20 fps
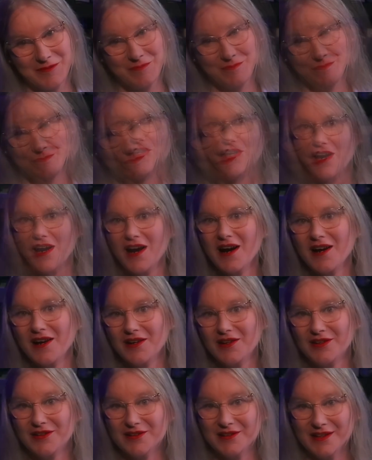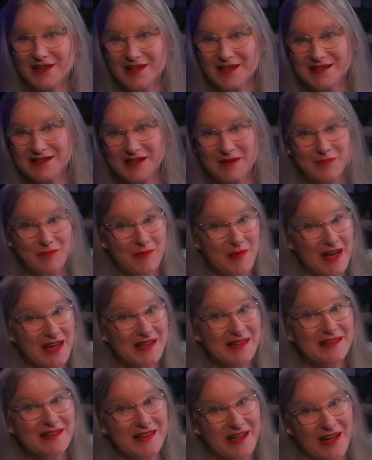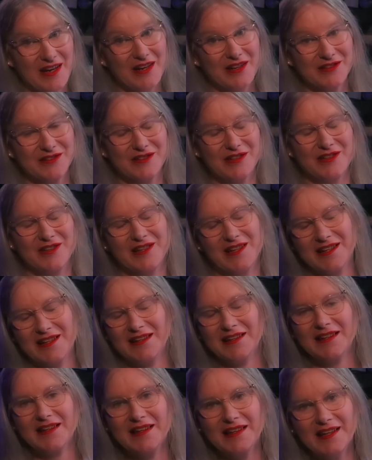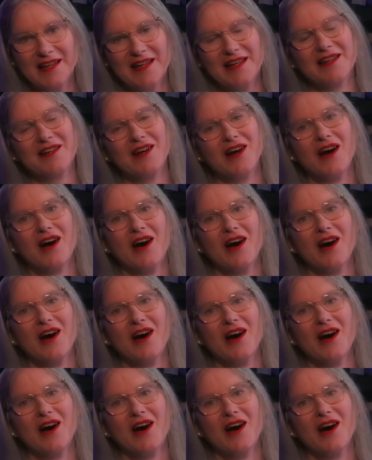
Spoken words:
So Carl is the main character in a lit